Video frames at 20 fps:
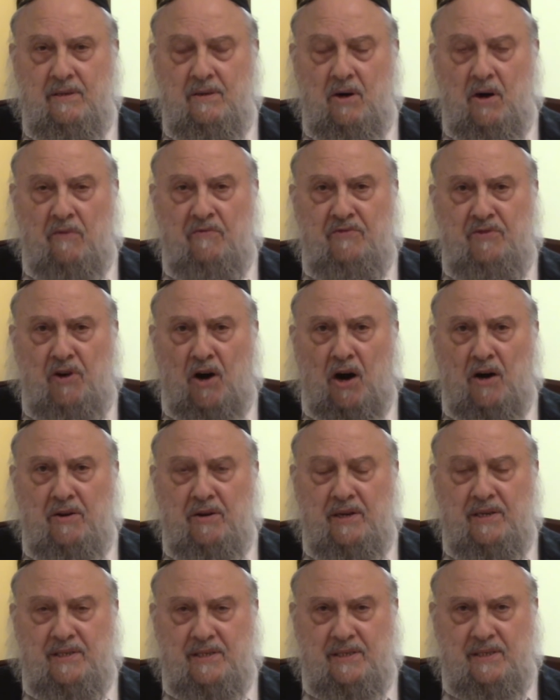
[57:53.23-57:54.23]
of
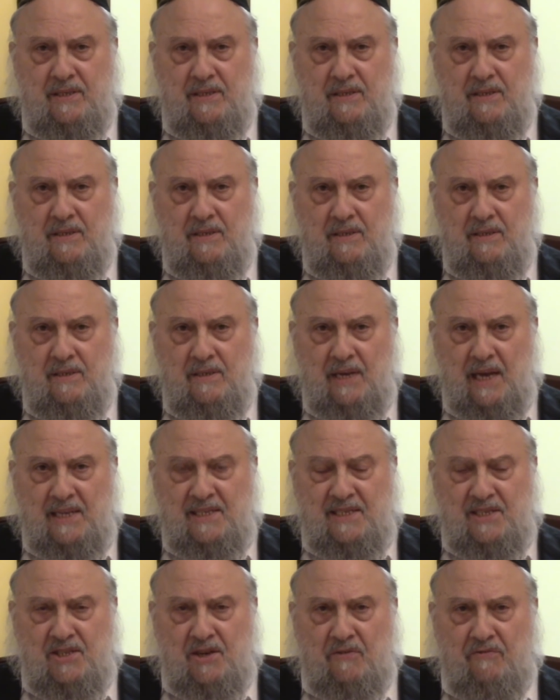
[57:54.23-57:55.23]
darkness and
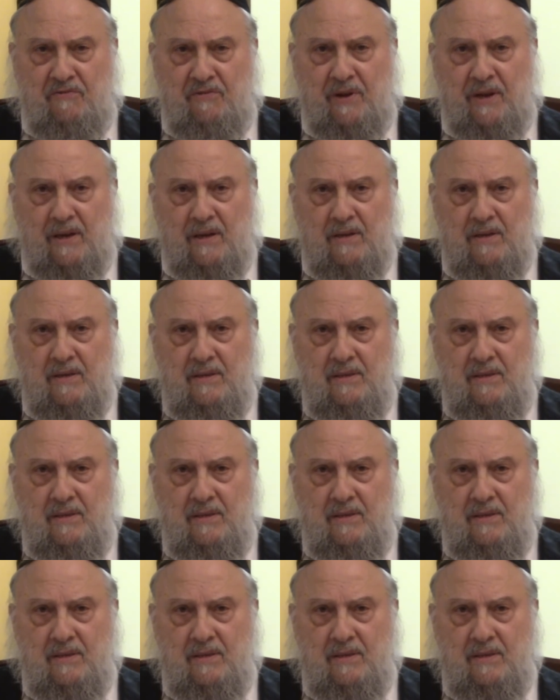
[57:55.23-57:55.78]
suffering.